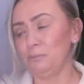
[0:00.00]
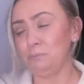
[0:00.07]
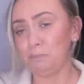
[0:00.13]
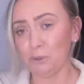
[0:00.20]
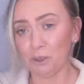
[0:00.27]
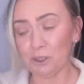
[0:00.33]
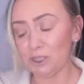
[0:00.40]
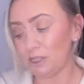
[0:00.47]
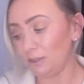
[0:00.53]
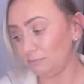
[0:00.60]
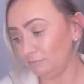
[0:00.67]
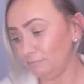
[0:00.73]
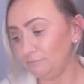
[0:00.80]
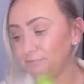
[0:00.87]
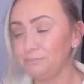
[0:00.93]
But
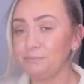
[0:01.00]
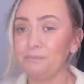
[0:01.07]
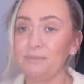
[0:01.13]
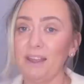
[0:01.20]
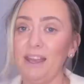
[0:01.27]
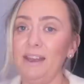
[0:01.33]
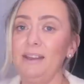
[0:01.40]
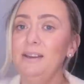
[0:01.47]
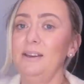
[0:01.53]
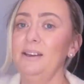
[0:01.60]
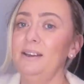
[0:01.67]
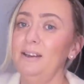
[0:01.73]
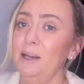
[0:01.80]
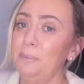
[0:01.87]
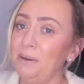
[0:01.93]

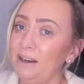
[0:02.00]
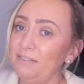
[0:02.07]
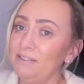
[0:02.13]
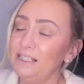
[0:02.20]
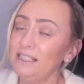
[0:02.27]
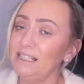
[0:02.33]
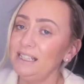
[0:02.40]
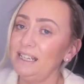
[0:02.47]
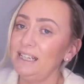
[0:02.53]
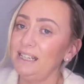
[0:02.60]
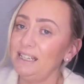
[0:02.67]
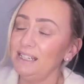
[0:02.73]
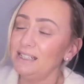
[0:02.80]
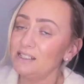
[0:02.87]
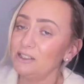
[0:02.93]
apparently it
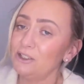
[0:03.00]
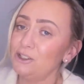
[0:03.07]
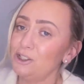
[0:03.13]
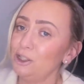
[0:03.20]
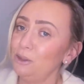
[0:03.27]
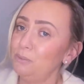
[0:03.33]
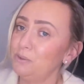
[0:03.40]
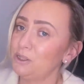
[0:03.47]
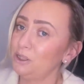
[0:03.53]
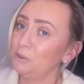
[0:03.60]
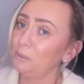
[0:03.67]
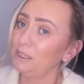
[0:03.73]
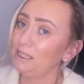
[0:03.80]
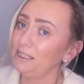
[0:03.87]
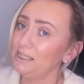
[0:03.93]
is the dupe to the
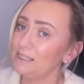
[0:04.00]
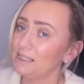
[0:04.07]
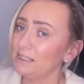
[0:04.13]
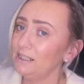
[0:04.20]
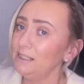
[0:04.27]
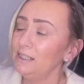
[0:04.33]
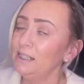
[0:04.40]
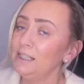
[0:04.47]
Weleda.